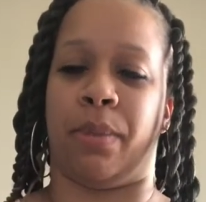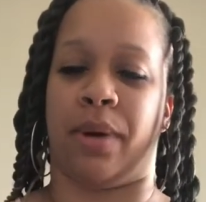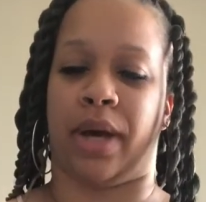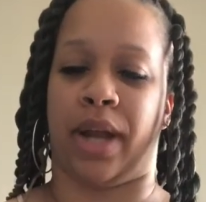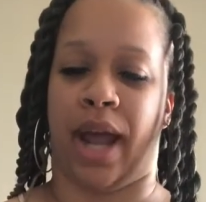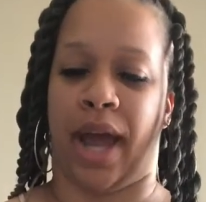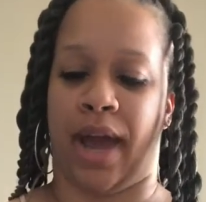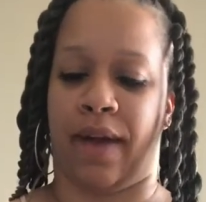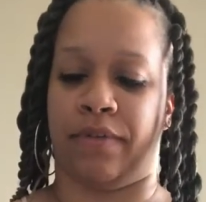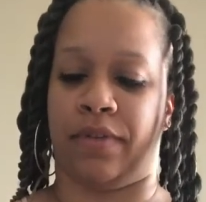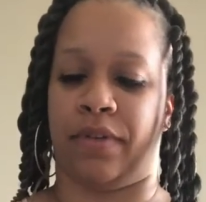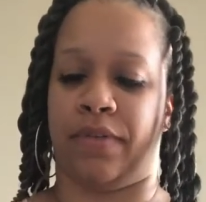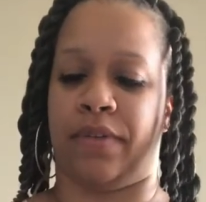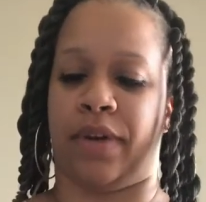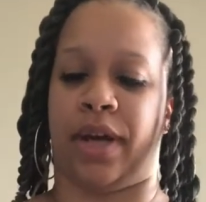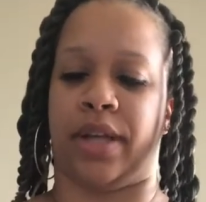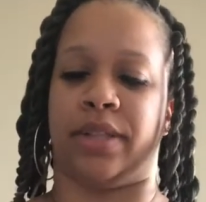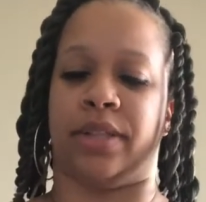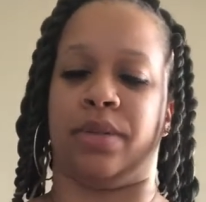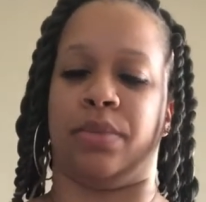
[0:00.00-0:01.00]
but I have to
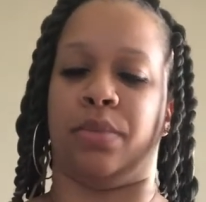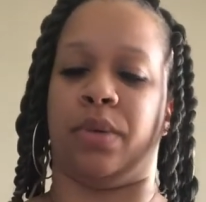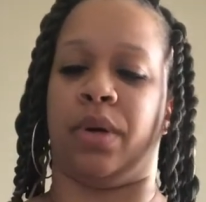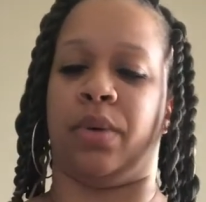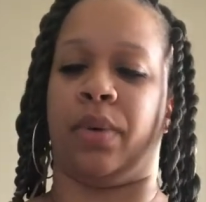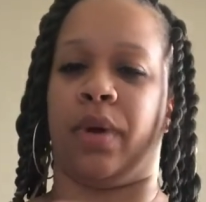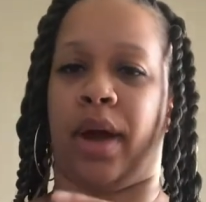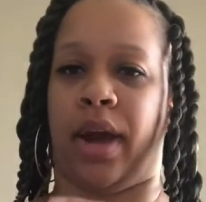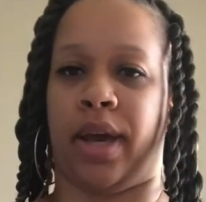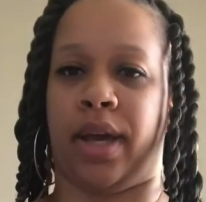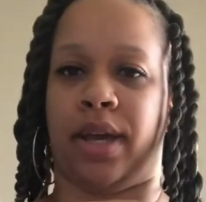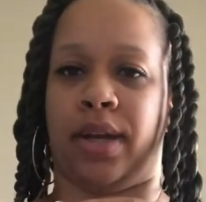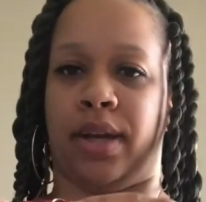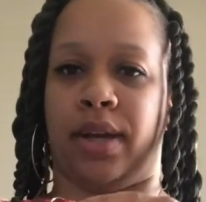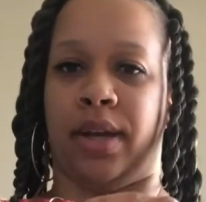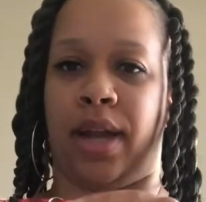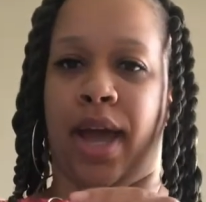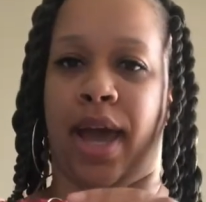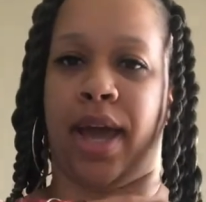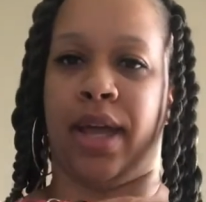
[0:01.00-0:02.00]
find somewhere where I can
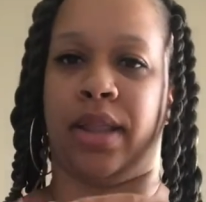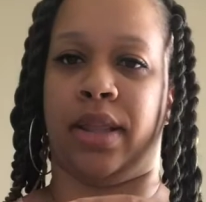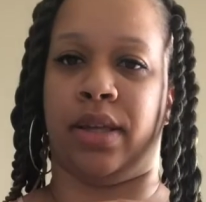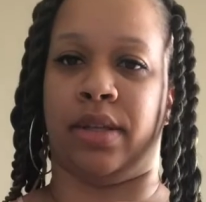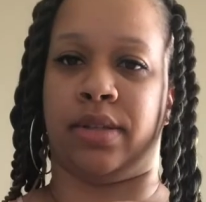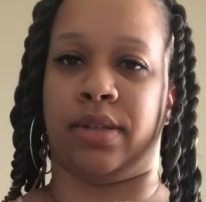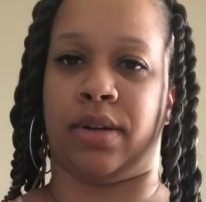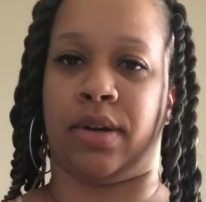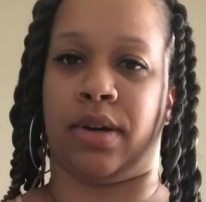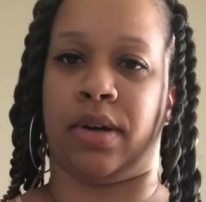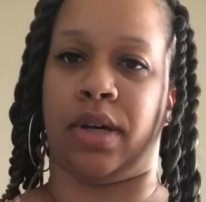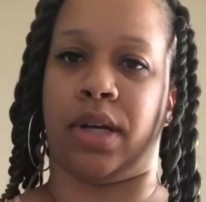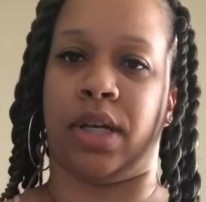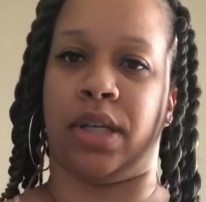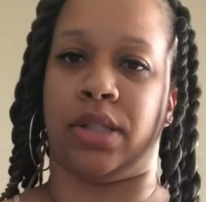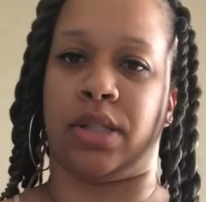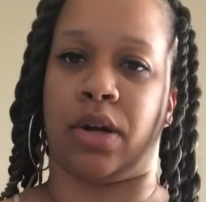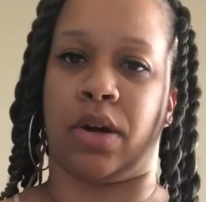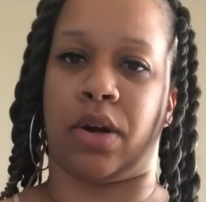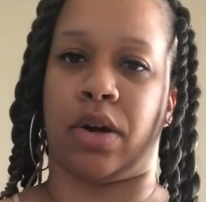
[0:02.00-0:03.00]
add this on
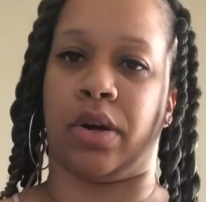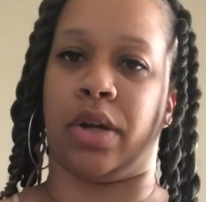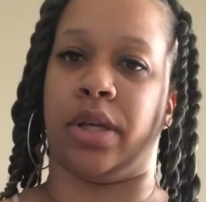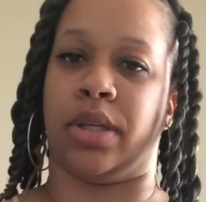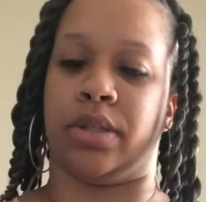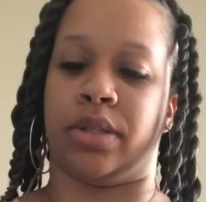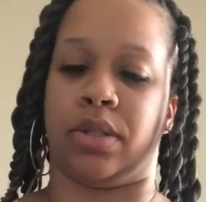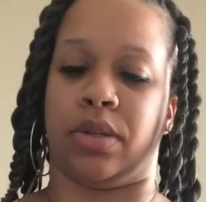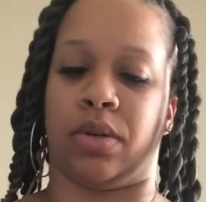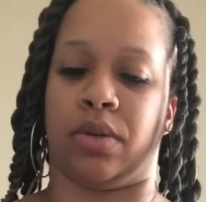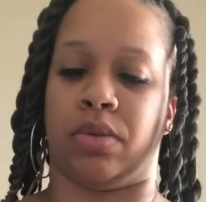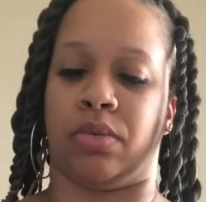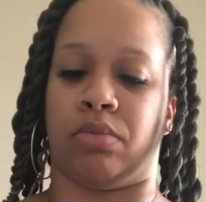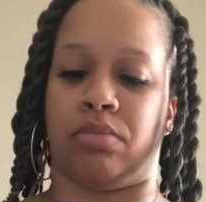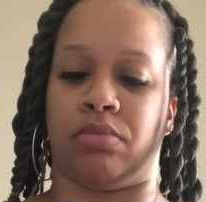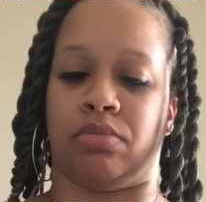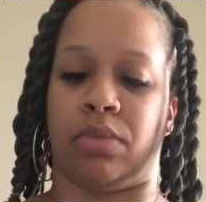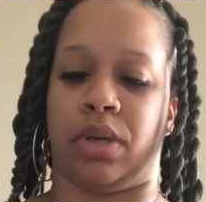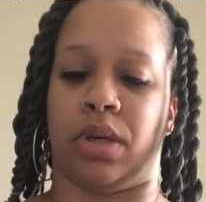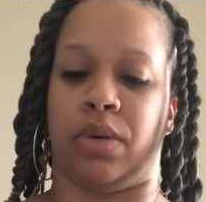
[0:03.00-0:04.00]
his harness so
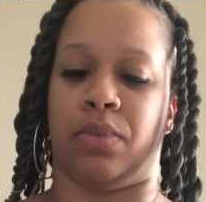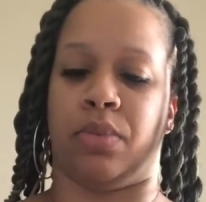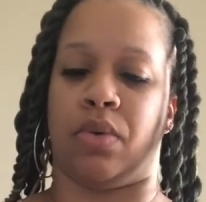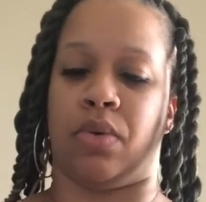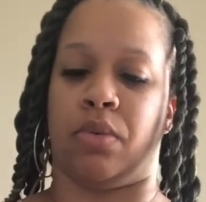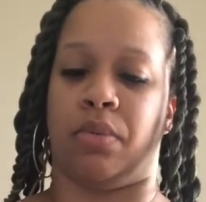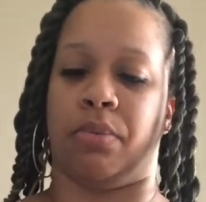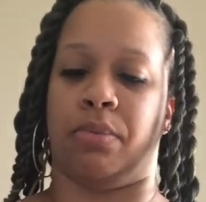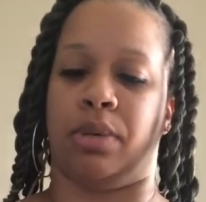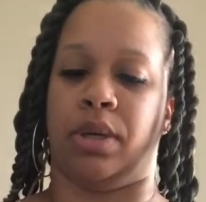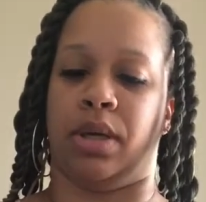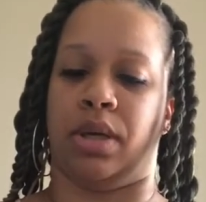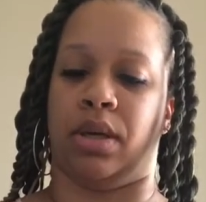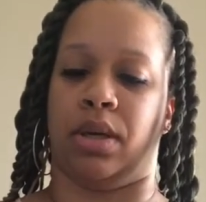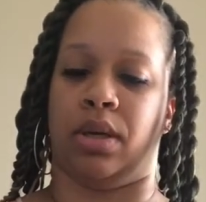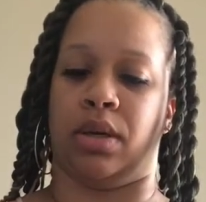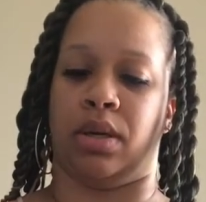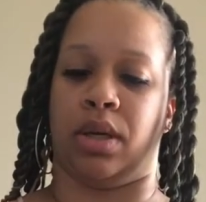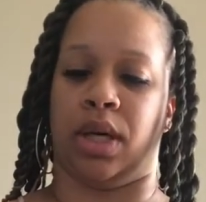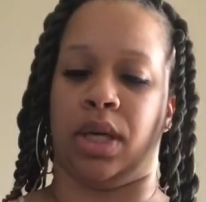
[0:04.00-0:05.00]
it won't
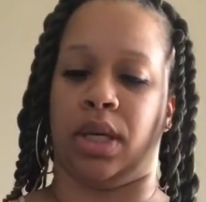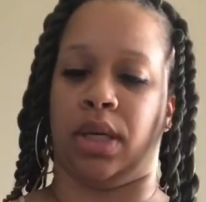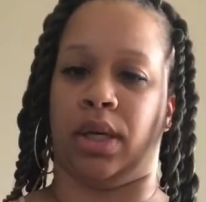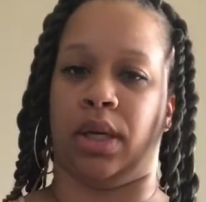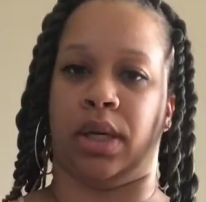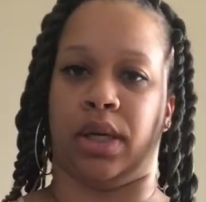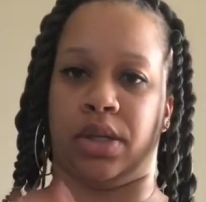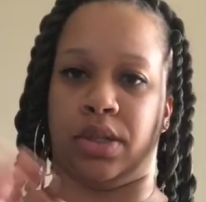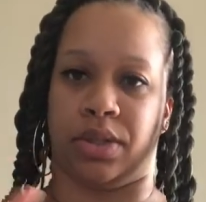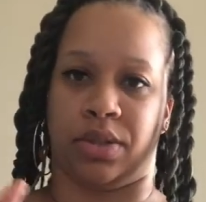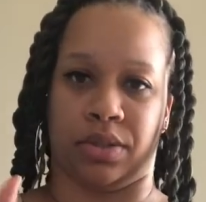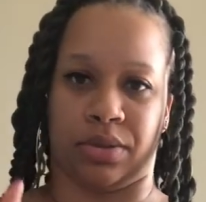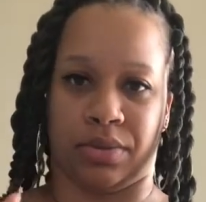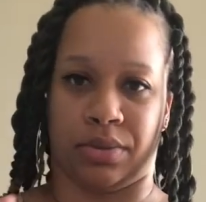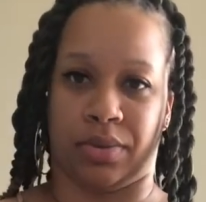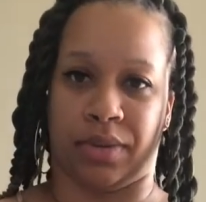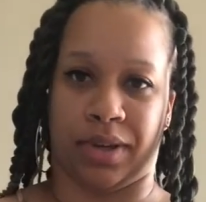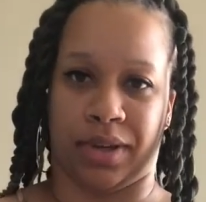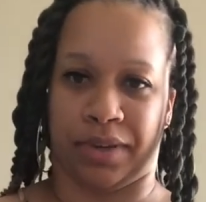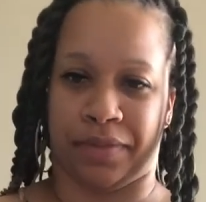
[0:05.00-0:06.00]
be any issue
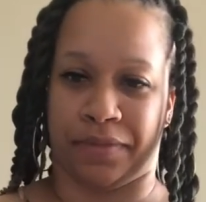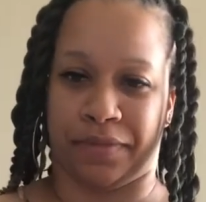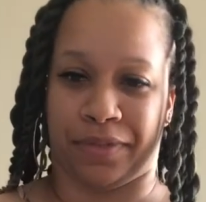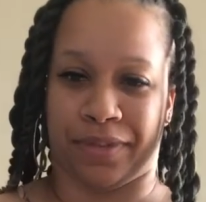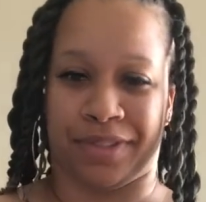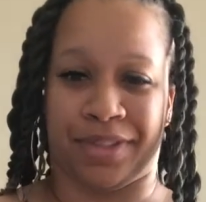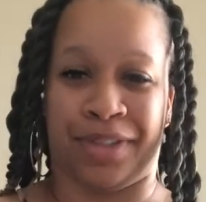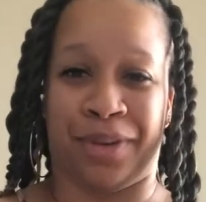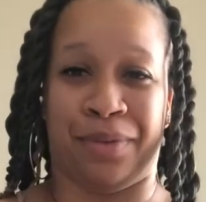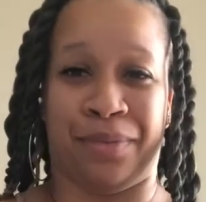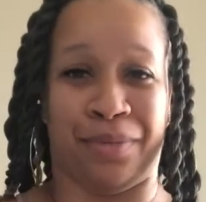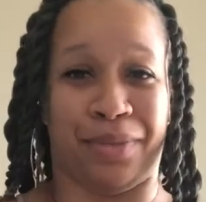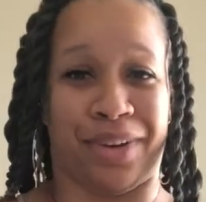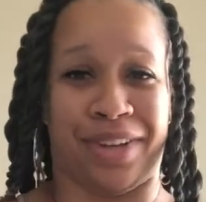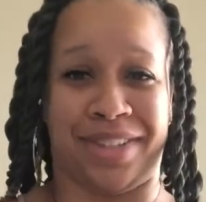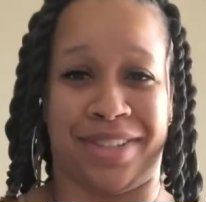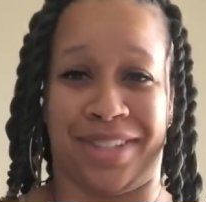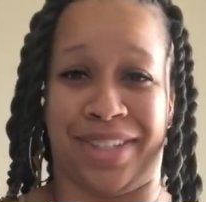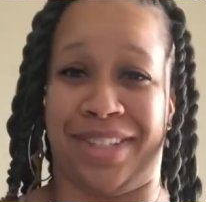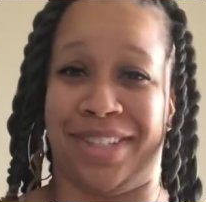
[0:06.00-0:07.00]
if for some
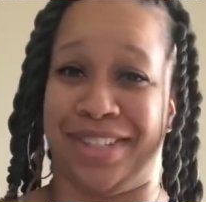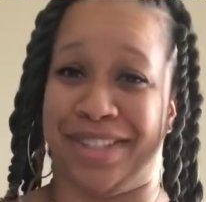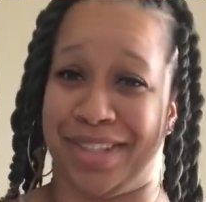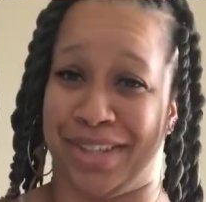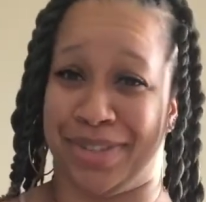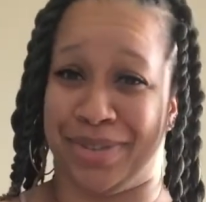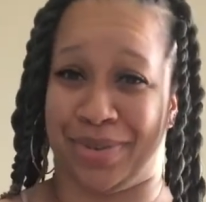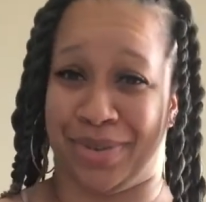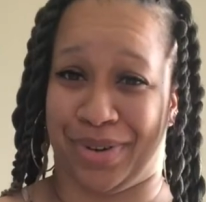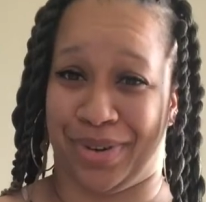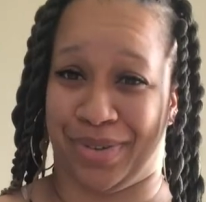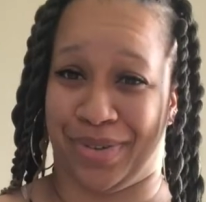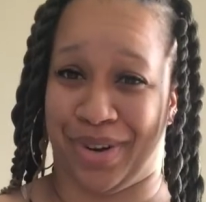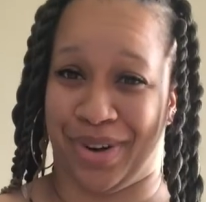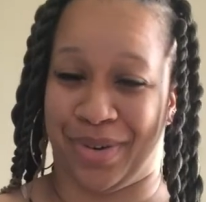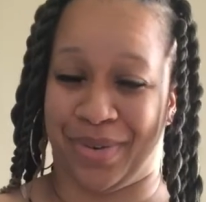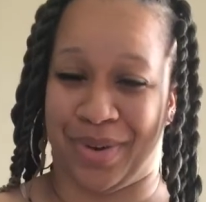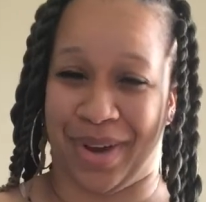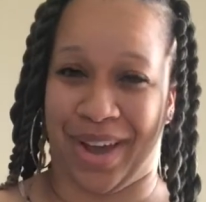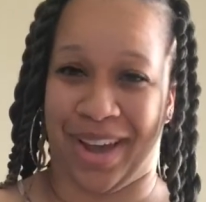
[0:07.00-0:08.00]
reason he does want to
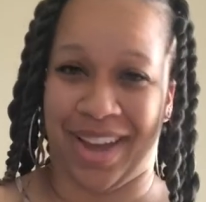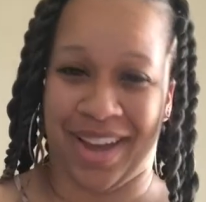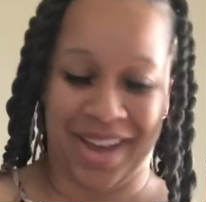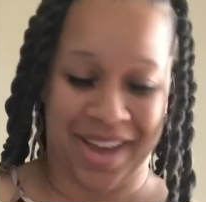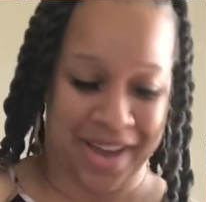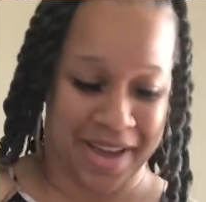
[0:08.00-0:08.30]
run away.